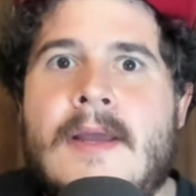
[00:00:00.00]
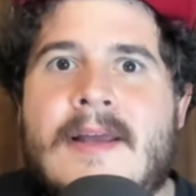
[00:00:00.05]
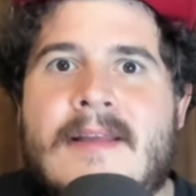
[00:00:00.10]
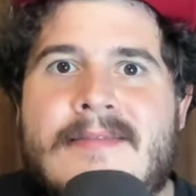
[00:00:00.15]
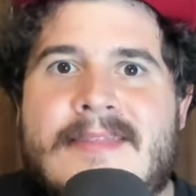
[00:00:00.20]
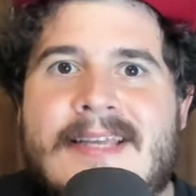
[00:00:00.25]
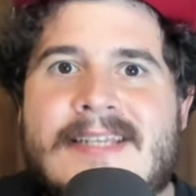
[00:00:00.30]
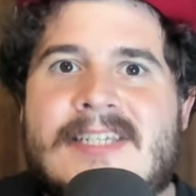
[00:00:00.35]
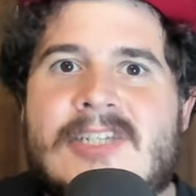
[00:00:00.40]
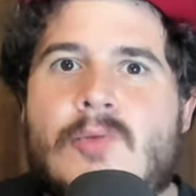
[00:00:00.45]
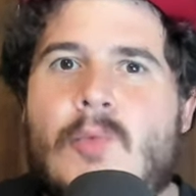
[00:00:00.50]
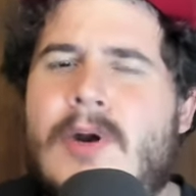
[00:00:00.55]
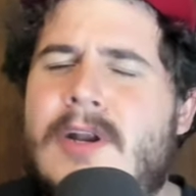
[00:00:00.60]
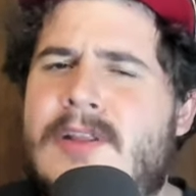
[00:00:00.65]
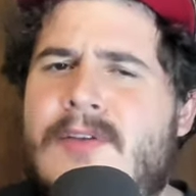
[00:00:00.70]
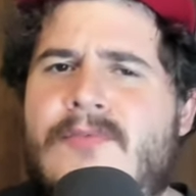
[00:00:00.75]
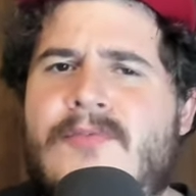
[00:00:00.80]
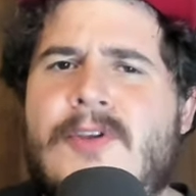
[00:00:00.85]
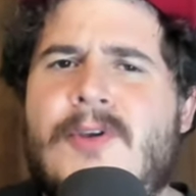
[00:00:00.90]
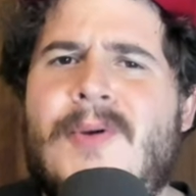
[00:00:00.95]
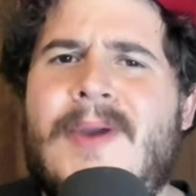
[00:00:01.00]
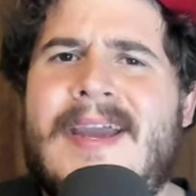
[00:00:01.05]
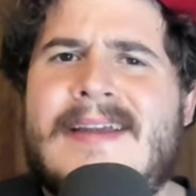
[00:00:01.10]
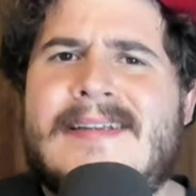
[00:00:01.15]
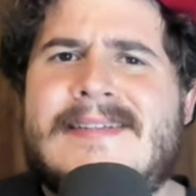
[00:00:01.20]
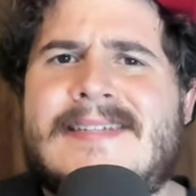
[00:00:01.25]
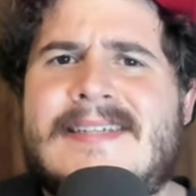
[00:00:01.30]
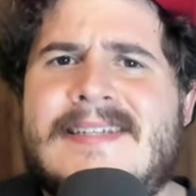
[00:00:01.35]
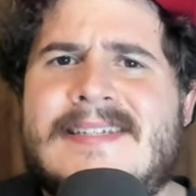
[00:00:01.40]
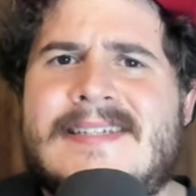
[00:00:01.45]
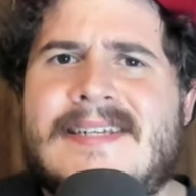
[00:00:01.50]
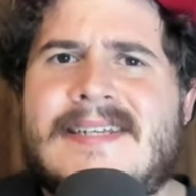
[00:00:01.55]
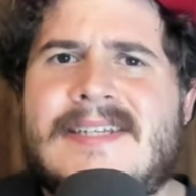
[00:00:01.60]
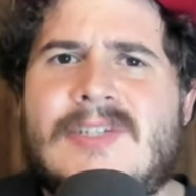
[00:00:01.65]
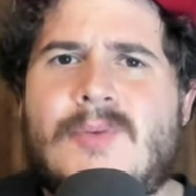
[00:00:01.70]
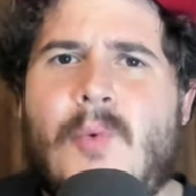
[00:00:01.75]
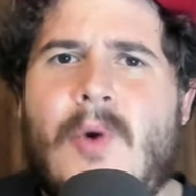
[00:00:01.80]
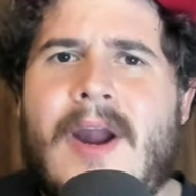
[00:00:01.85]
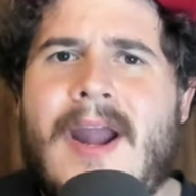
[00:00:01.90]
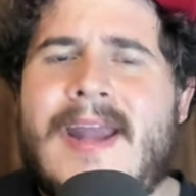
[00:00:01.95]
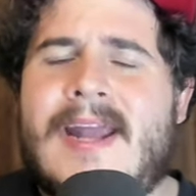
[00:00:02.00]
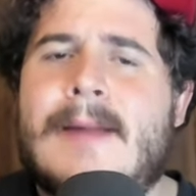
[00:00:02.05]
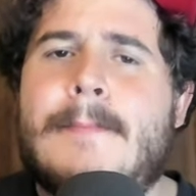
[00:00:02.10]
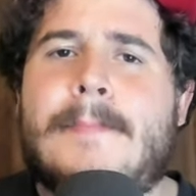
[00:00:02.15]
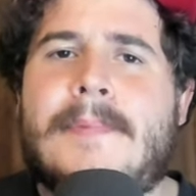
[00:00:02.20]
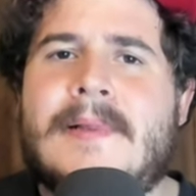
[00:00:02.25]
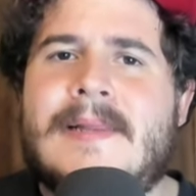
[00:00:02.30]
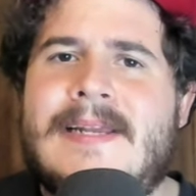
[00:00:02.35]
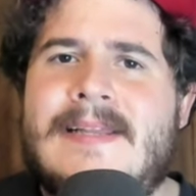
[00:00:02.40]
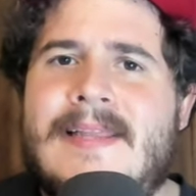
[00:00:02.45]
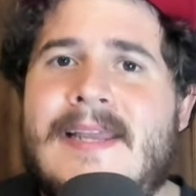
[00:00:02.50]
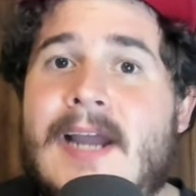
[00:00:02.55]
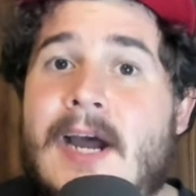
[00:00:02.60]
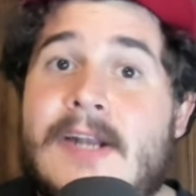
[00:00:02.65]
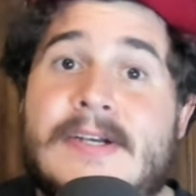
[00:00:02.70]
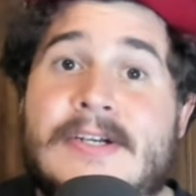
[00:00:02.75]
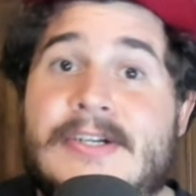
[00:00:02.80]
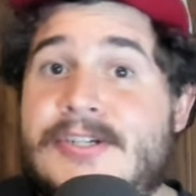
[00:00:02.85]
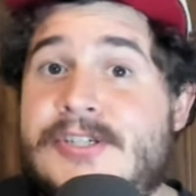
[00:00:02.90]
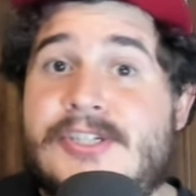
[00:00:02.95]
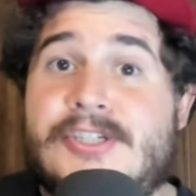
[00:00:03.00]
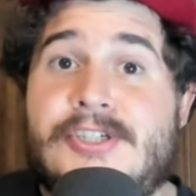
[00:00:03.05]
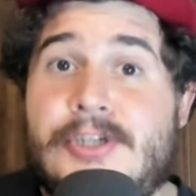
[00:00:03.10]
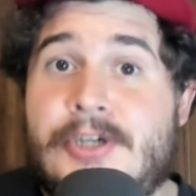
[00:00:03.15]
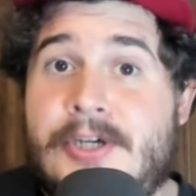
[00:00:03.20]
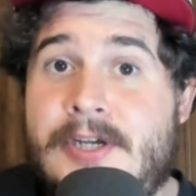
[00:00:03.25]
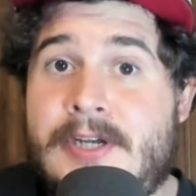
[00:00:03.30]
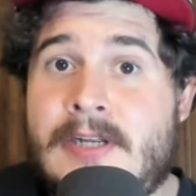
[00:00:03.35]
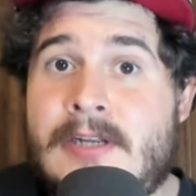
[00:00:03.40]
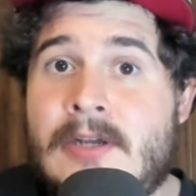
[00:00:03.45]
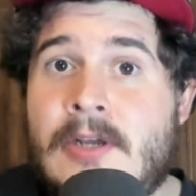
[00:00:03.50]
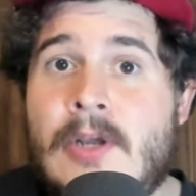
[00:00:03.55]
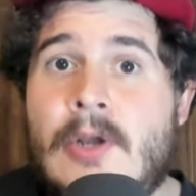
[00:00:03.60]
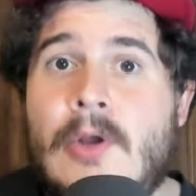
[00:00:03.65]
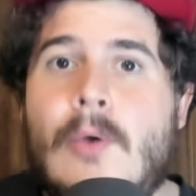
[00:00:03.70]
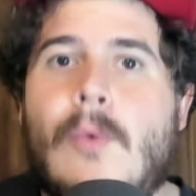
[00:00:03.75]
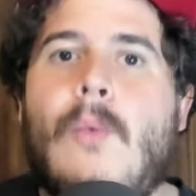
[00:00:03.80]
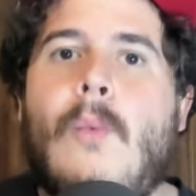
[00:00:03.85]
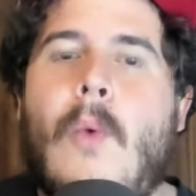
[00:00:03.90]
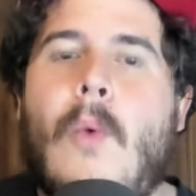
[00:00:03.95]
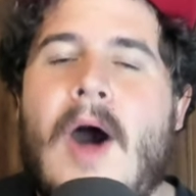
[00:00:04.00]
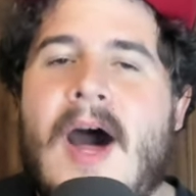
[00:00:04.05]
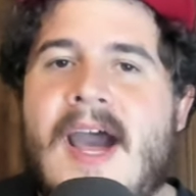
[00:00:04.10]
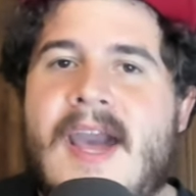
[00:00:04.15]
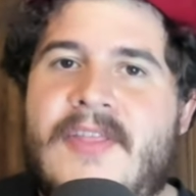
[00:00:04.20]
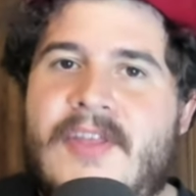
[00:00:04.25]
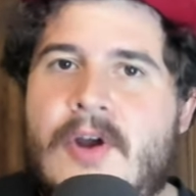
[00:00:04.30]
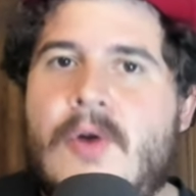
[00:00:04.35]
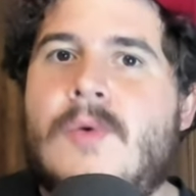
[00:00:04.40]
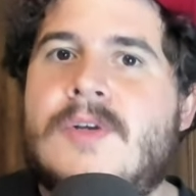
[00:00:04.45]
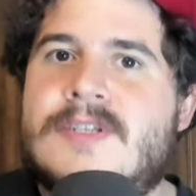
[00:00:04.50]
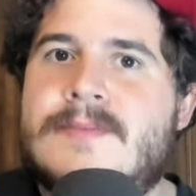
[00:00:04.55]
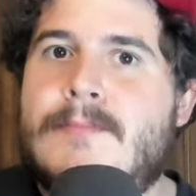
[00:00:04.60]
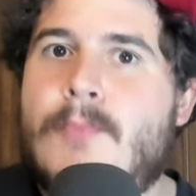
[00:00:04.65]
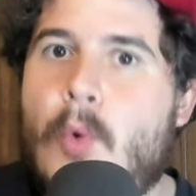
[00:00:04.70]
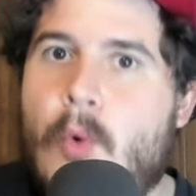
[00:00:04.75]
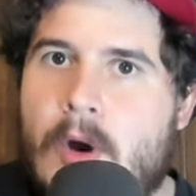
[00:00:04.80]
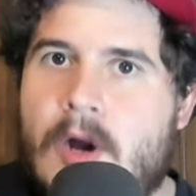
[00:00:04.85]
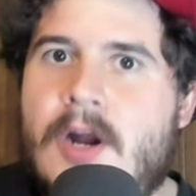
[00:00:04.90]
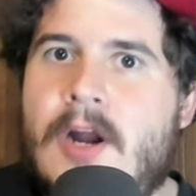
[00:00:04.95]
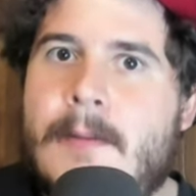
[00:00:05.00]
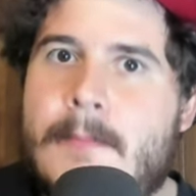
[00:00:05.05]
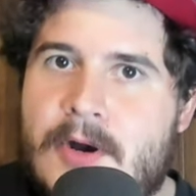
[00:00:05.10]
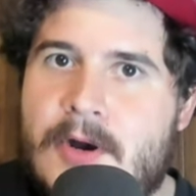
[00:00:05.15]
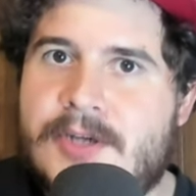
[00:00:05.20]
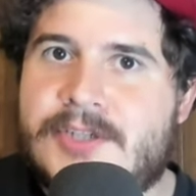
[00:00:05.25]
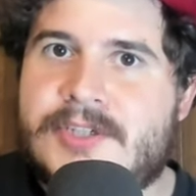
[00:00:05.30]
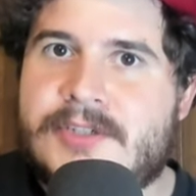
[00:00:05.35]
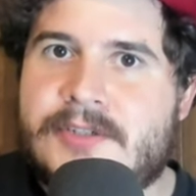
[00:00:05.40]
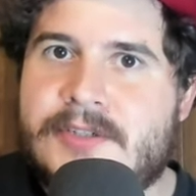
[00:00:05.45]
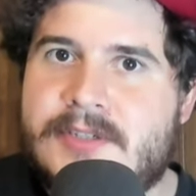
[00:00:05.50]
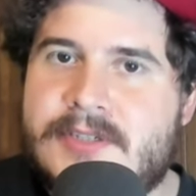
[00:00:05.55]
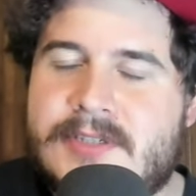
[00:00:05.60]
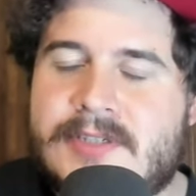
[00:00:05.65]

this is one of the few instances where I completely understood why there was more commercials